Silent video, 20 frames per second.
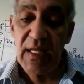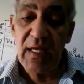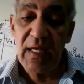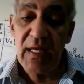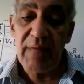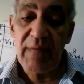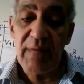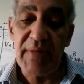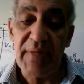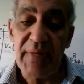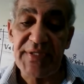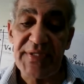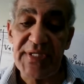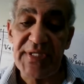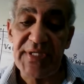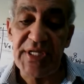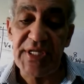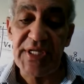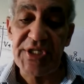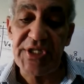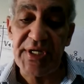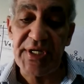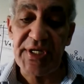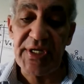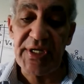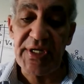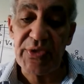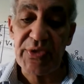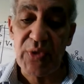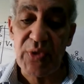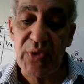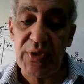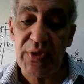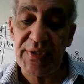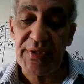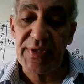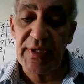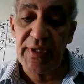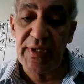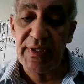but engineer to
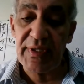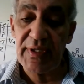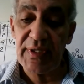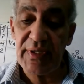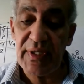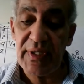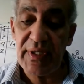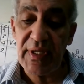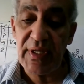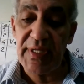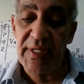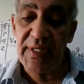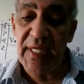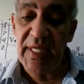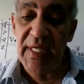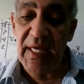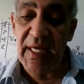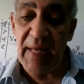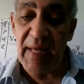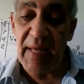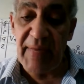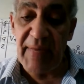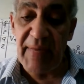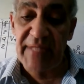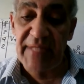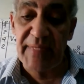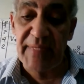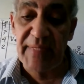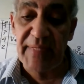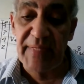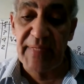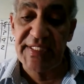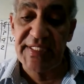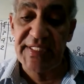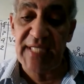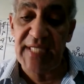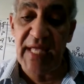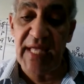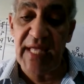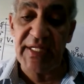order, the amendments
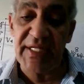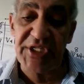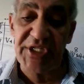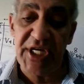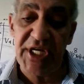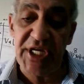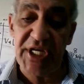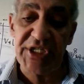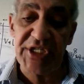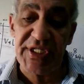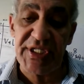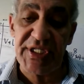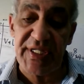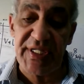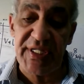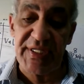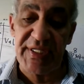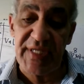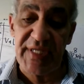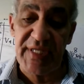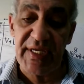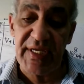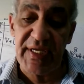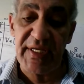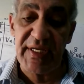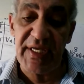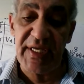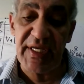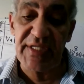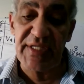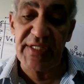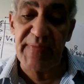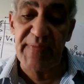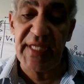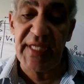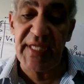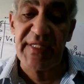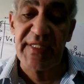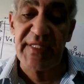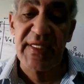and the change in the design is
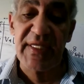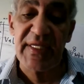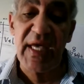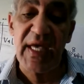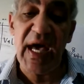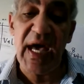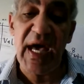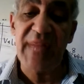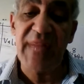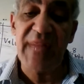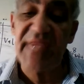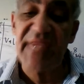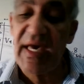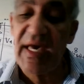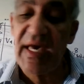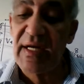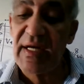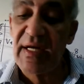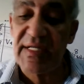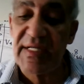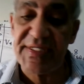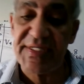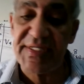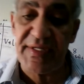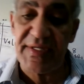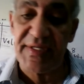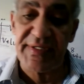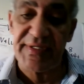made at the early start.